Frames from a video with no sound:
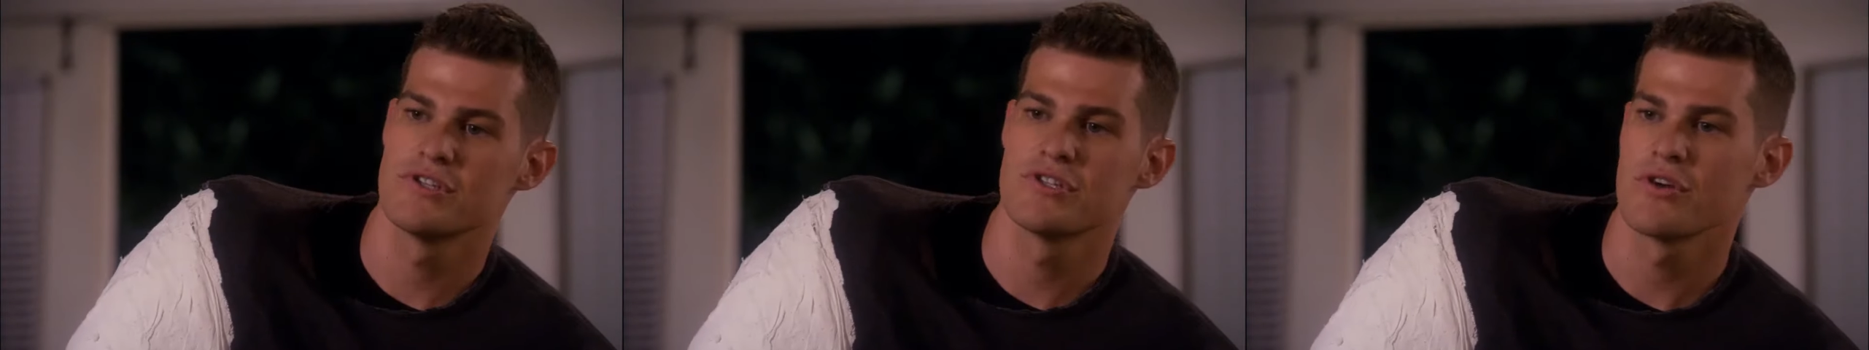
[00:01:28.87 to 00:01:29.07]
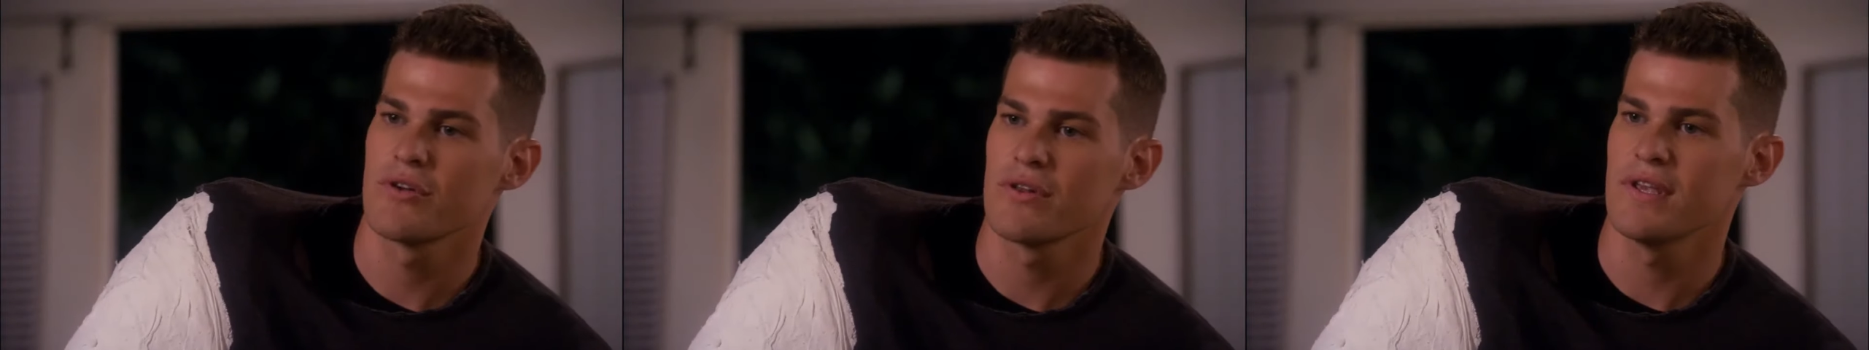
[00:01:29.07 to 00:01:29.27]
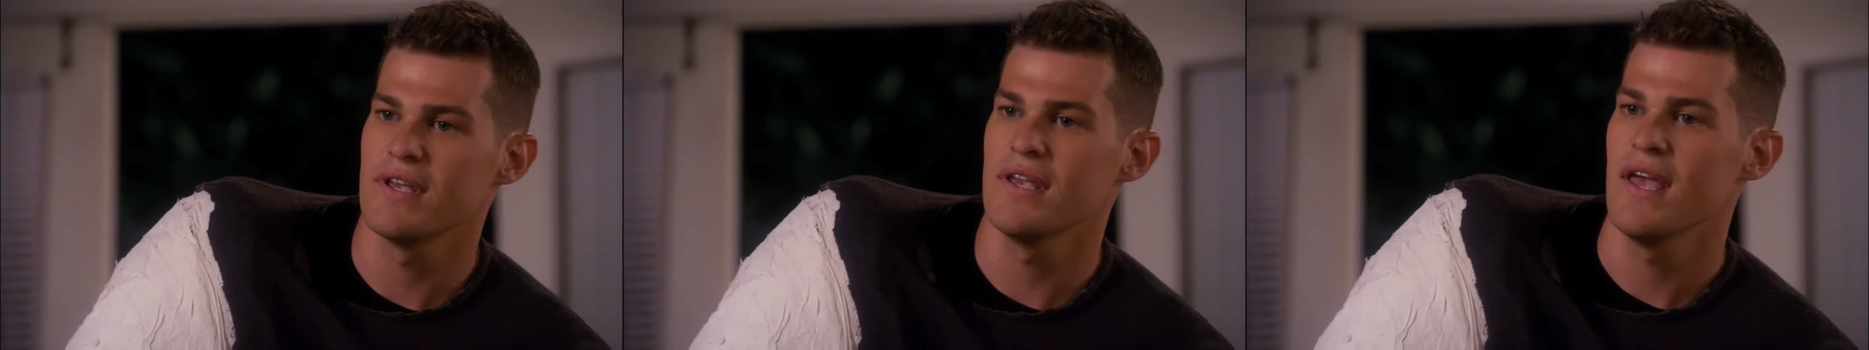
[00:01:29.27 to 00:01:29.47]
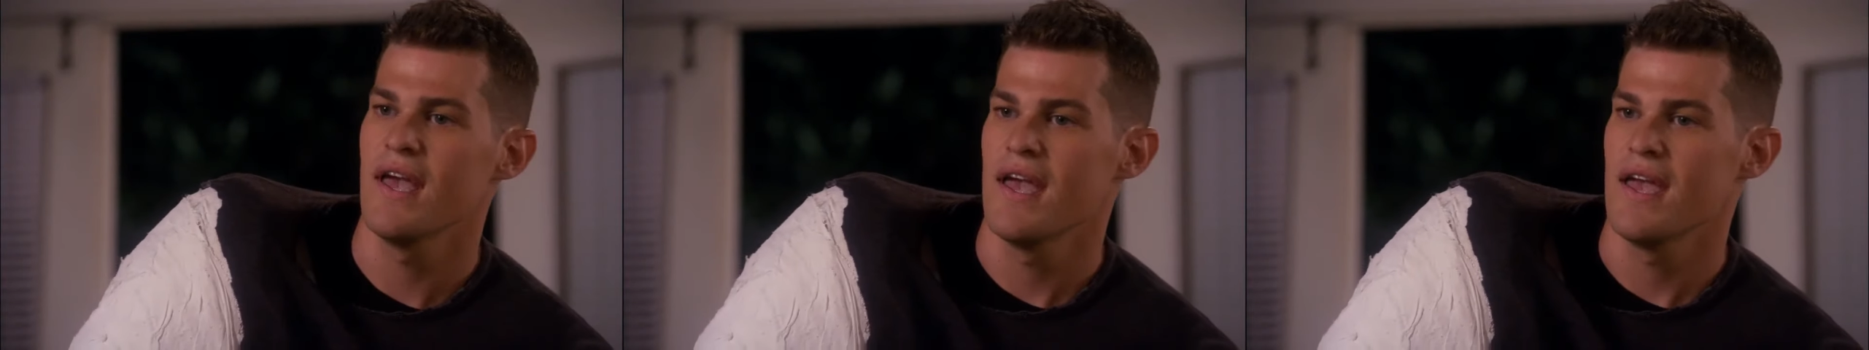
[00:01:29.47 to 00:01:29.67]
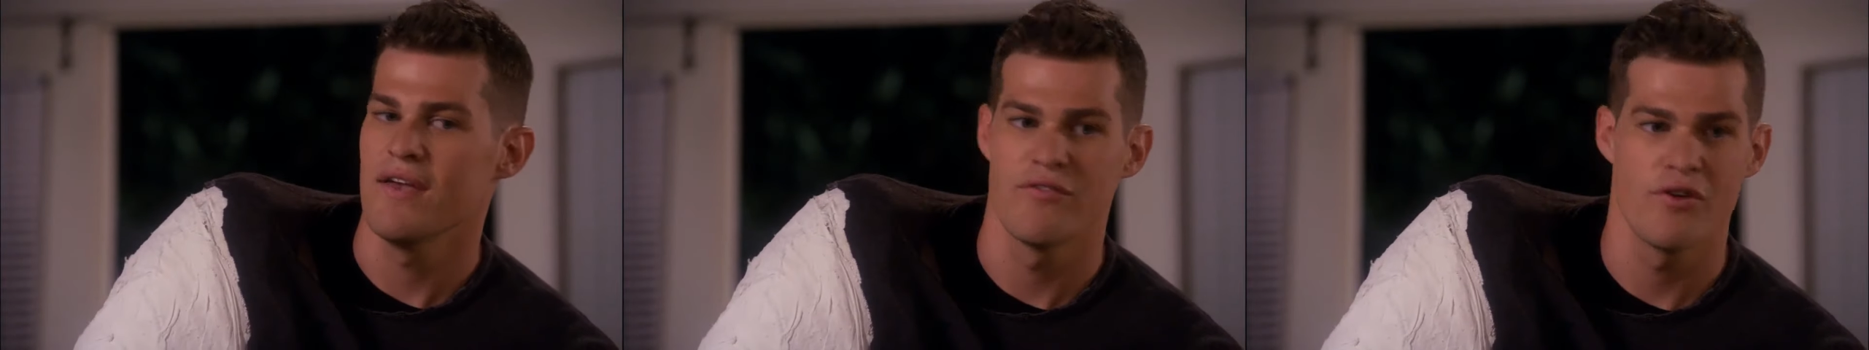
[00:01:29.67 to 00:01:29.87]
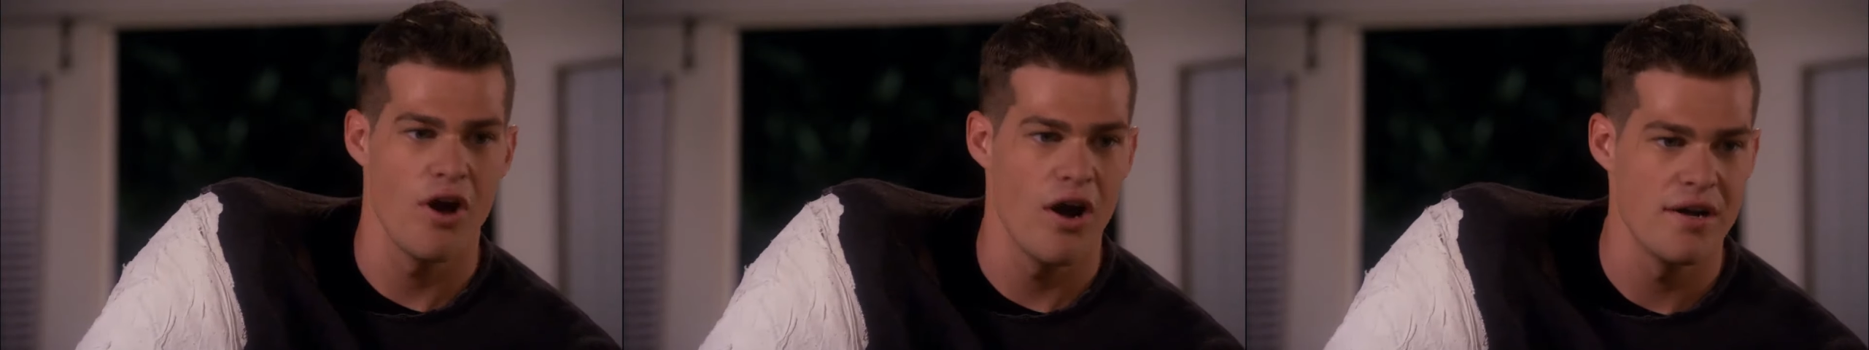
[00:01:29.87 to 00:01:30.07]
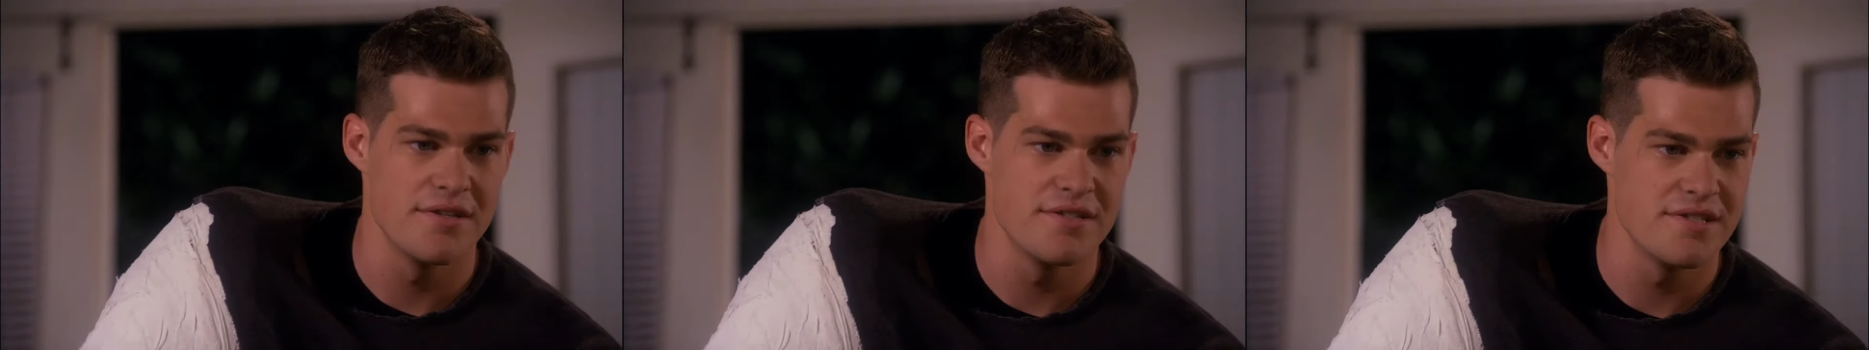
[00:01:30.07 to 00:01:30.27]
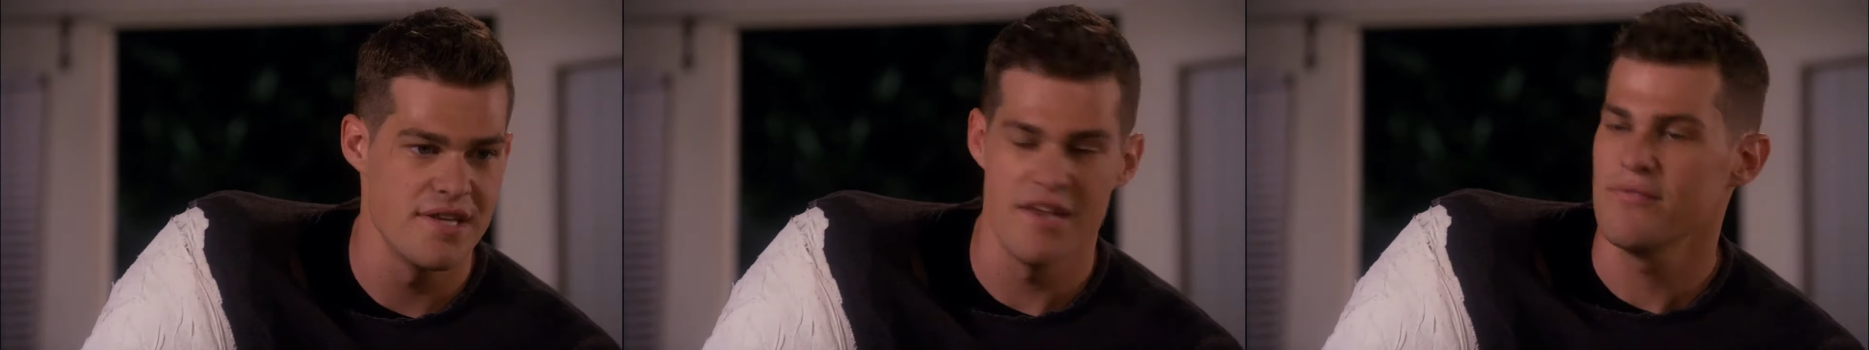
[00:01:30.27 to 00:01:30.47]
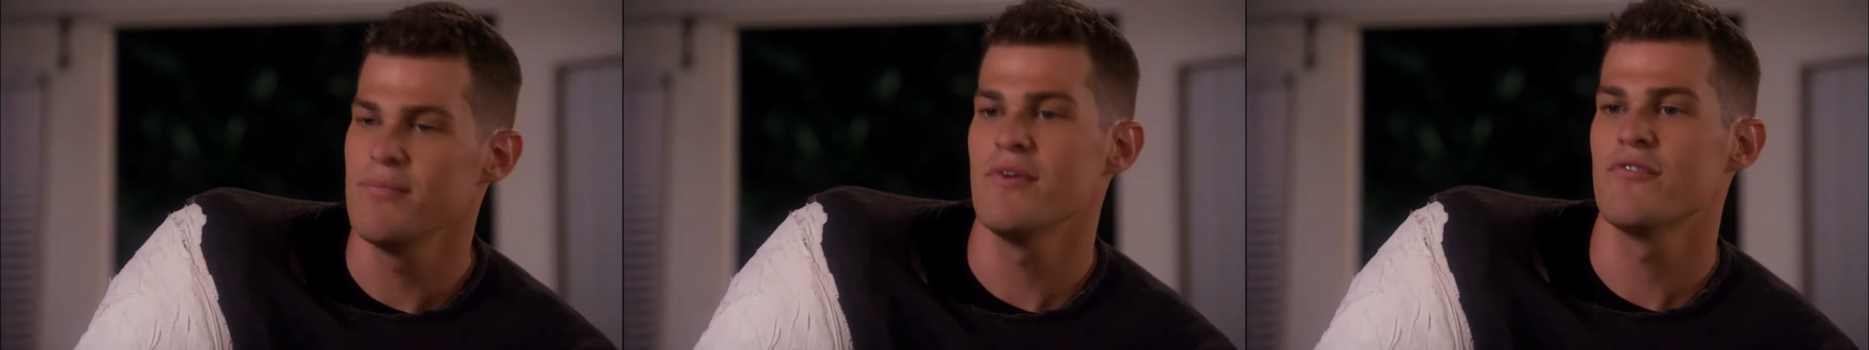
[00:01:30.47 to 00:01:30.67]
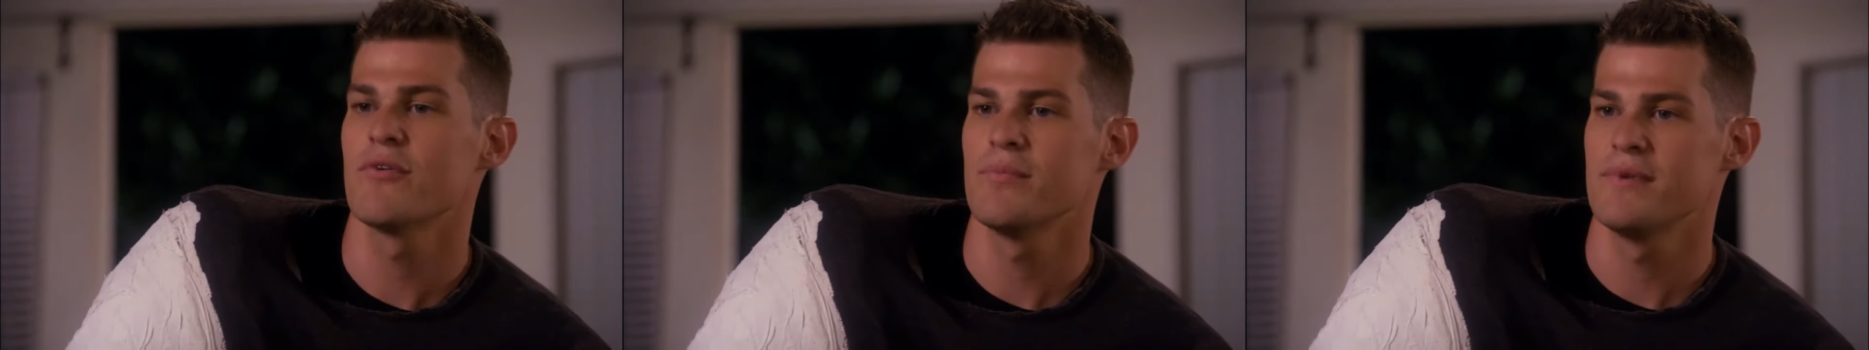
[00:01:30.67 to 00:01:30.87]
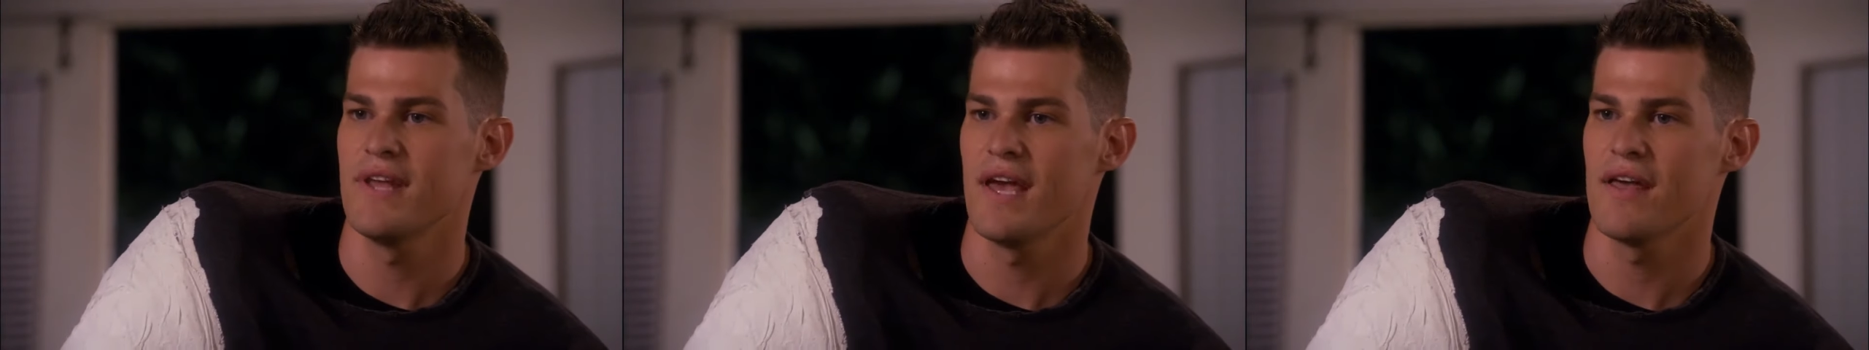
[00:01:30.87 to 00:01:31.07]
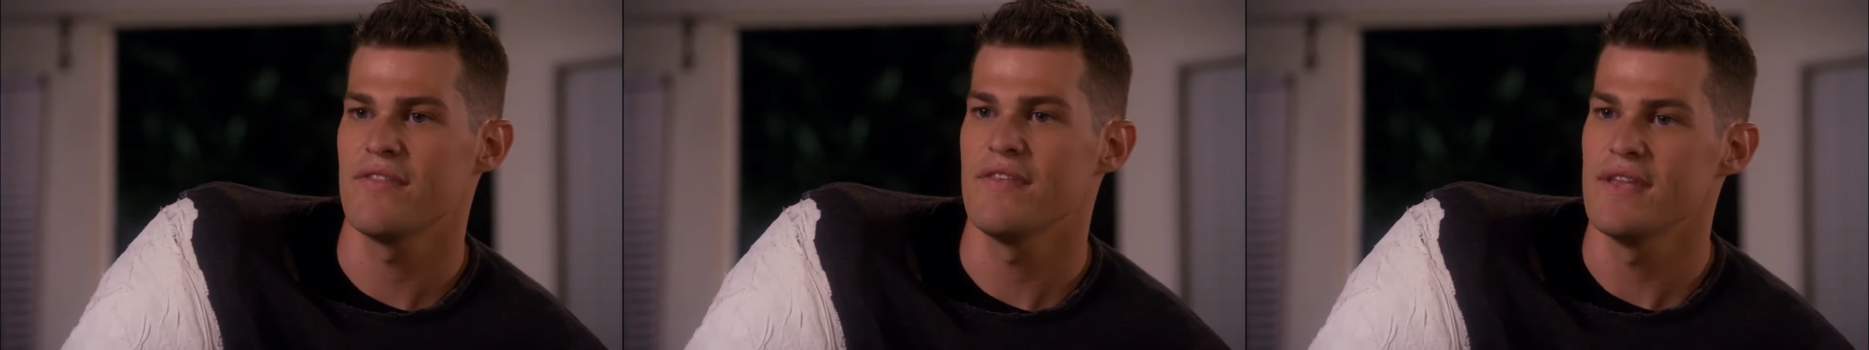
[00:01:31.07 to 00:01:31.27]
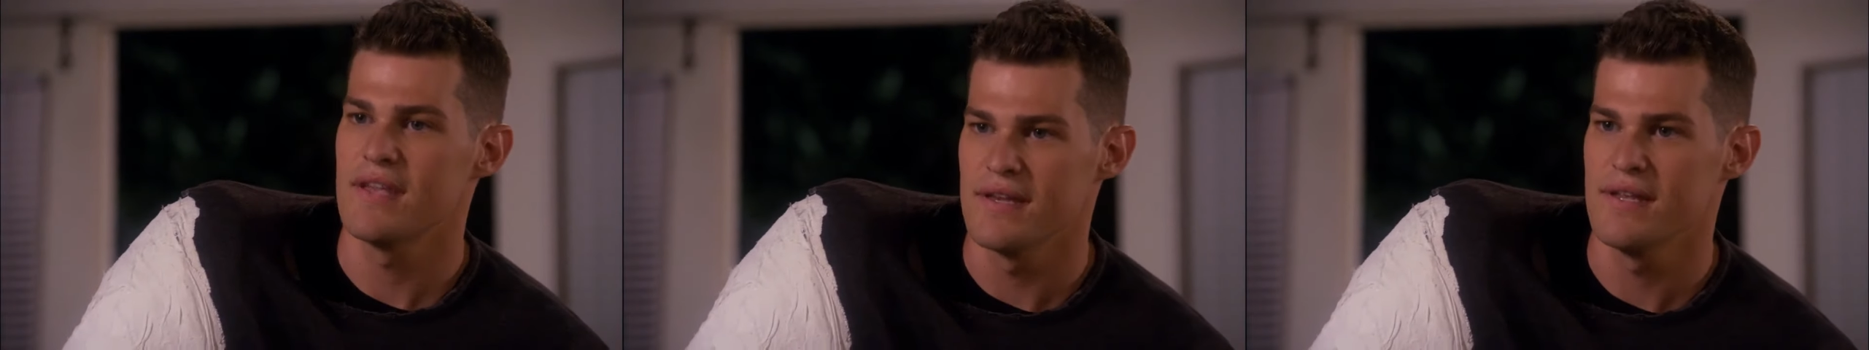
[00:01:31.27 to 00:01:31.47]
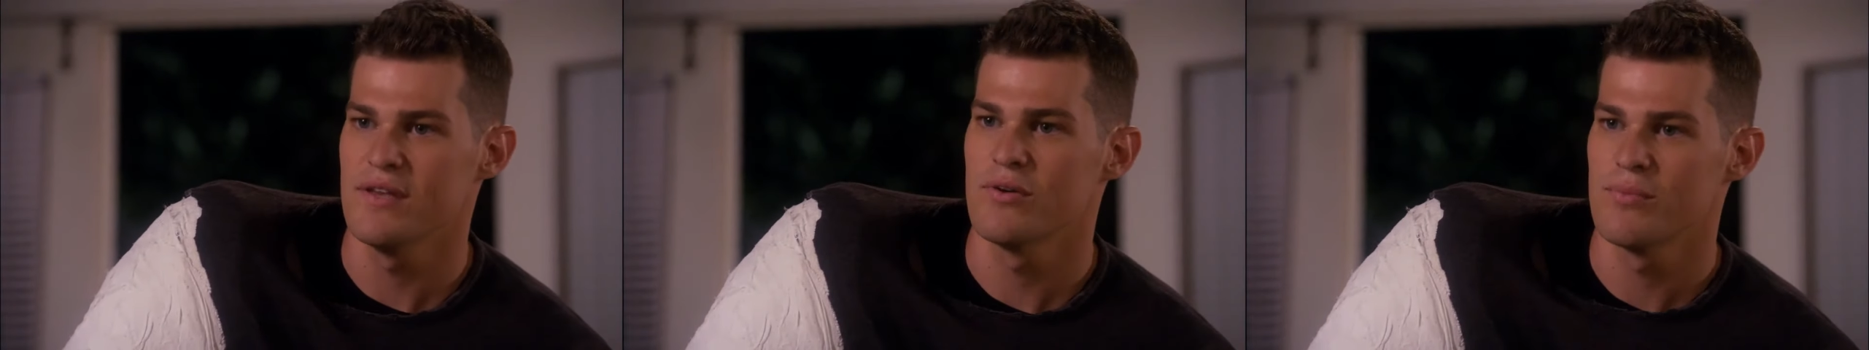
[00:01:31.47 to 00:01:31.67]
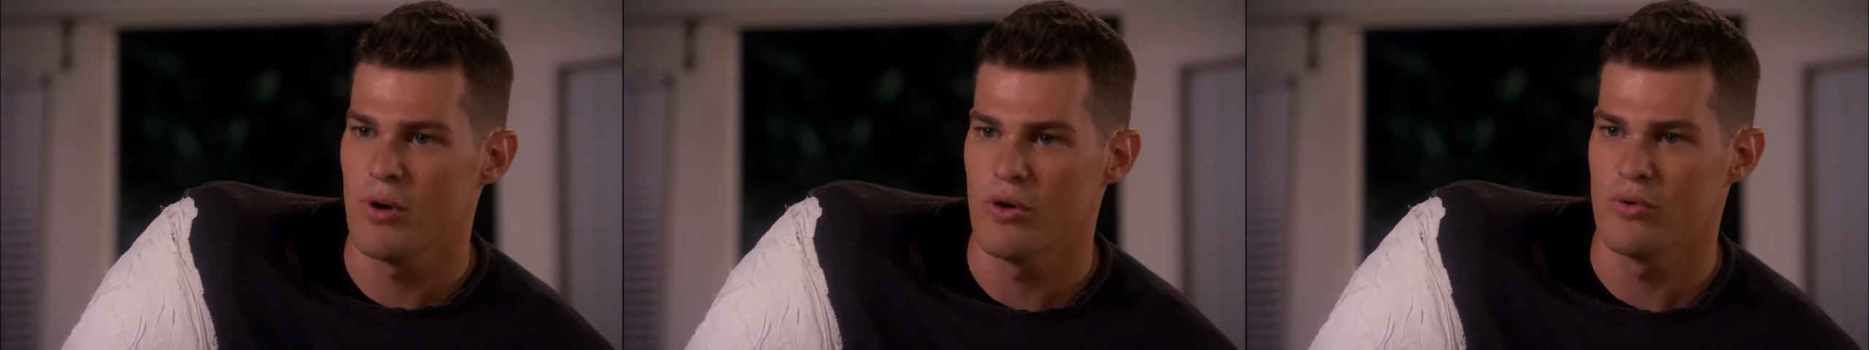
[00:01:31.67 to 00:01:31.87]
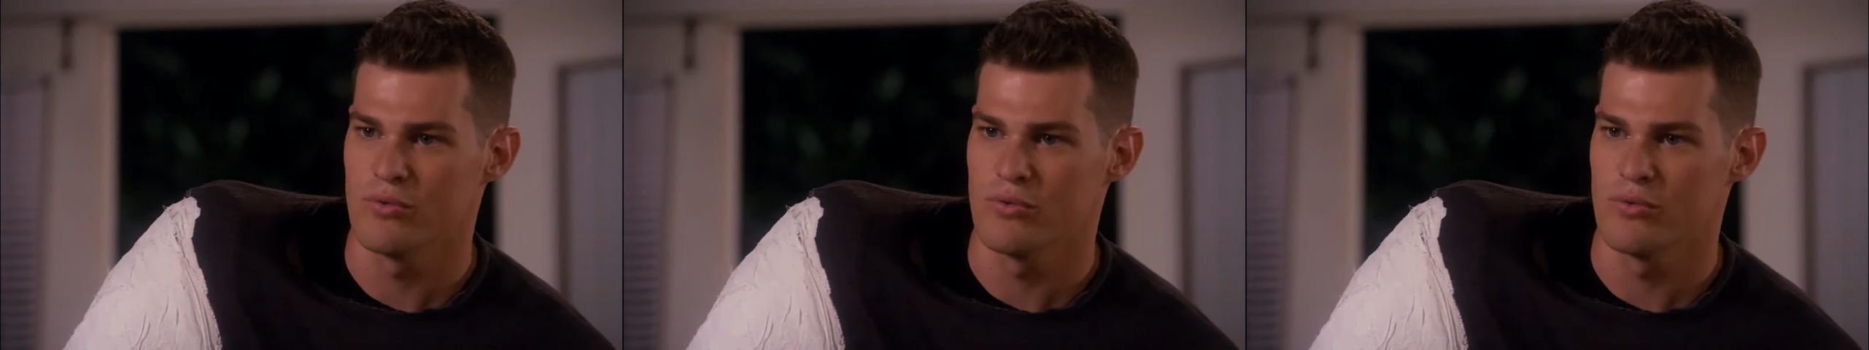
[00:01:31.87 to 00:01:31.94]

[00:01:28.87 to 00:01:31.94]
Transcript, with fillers: Surely, if God saved me from death, he can heal